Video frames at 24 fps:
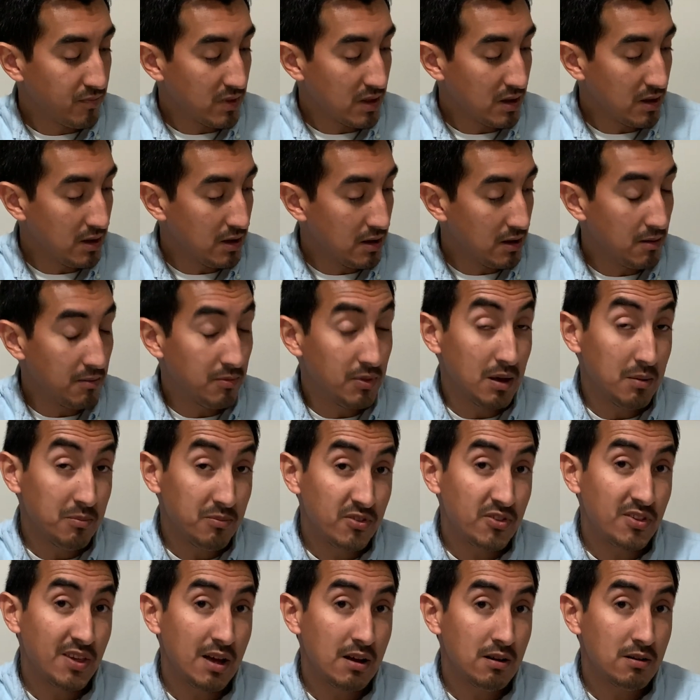
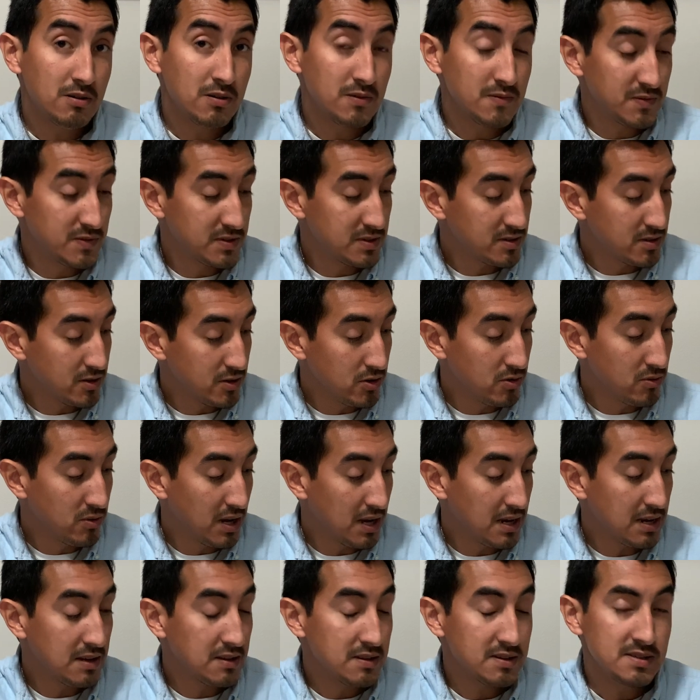themselves, you
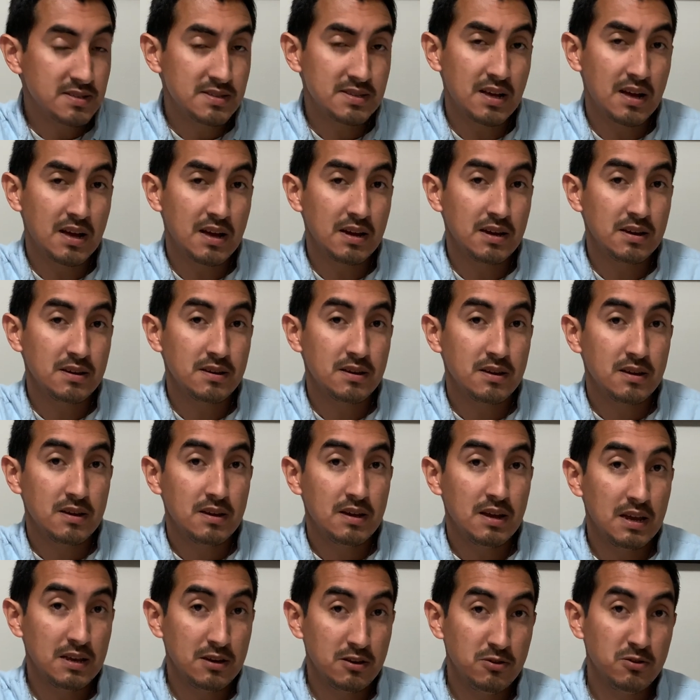getting this signed,
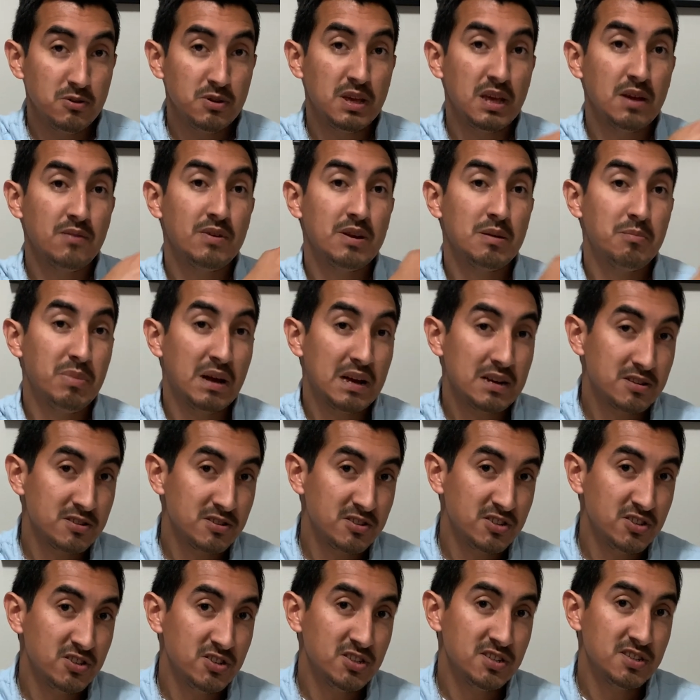and then you're giving it back to
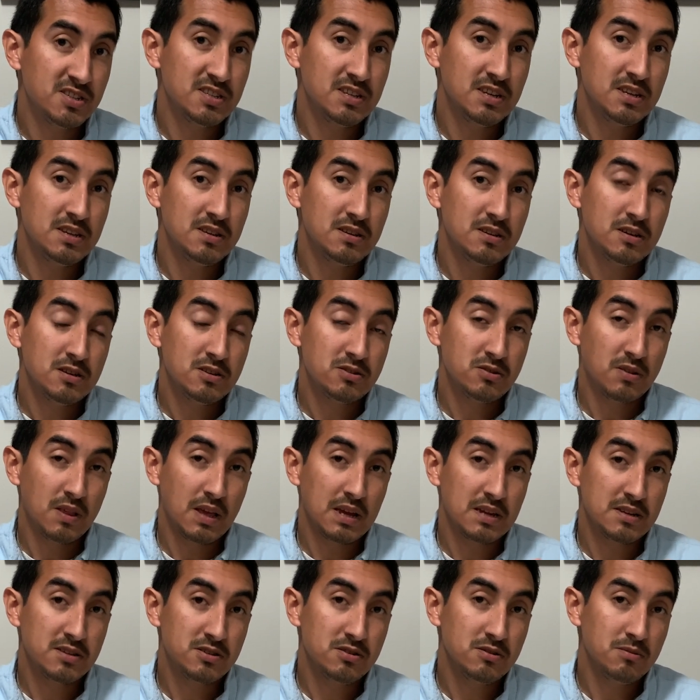CGC so they
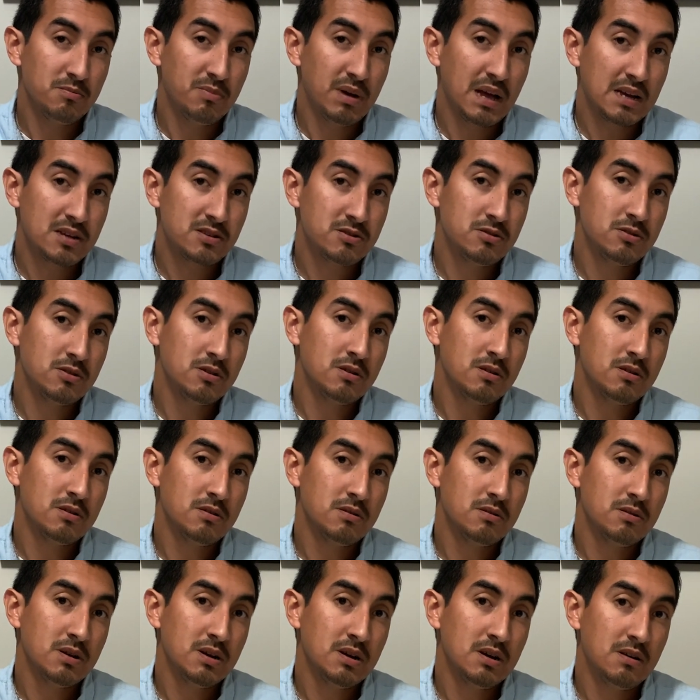get back to
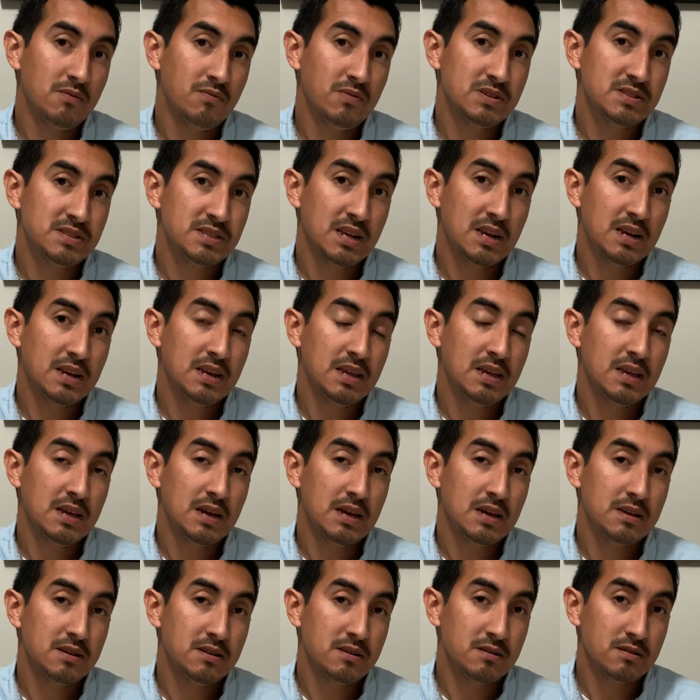their facility
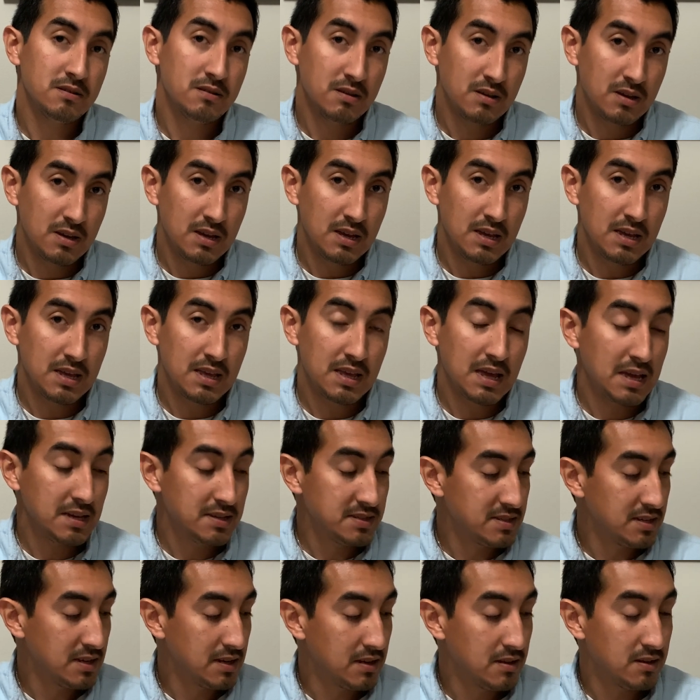and
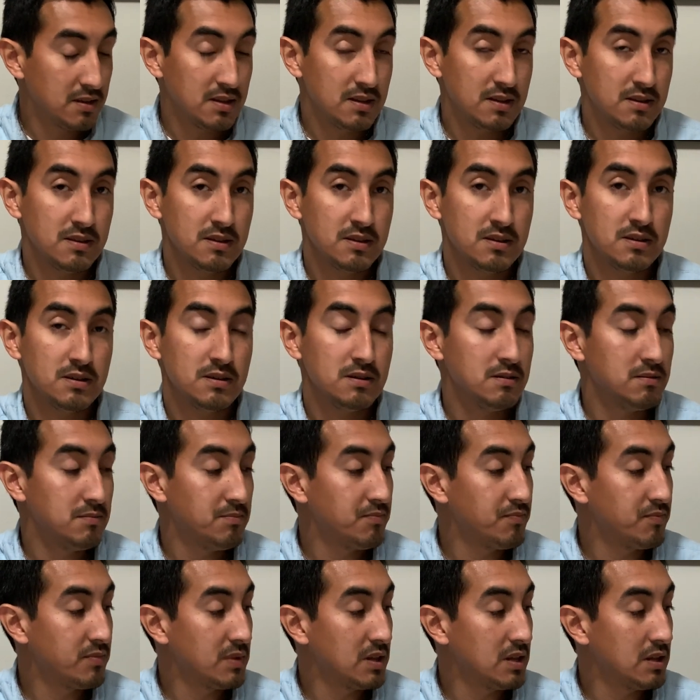encase it
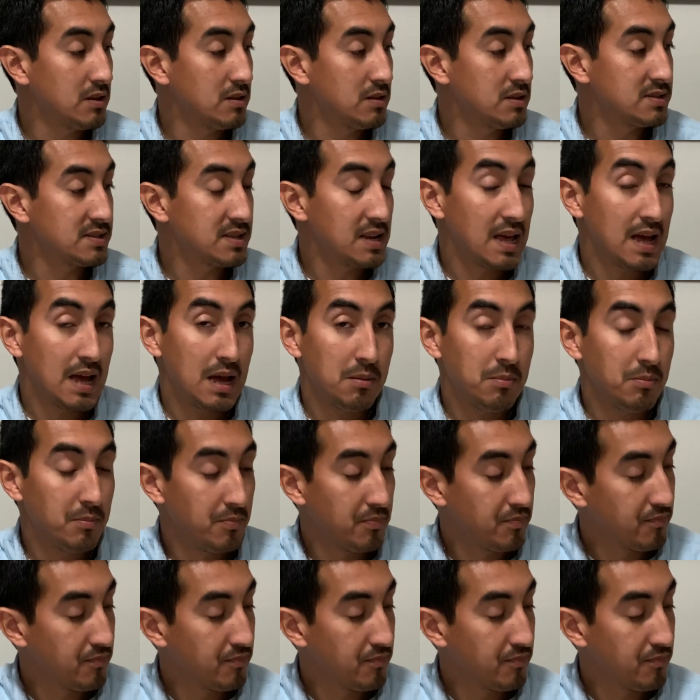in the slab.